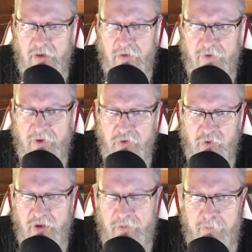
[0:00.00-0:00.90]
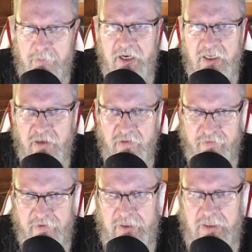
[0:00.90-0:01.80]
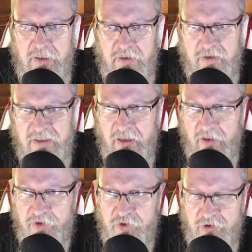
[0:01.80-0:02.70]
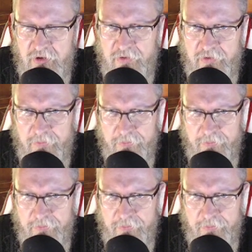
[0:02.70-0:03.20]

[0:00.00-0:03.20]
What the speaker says: that you can meaningfully tell the truth.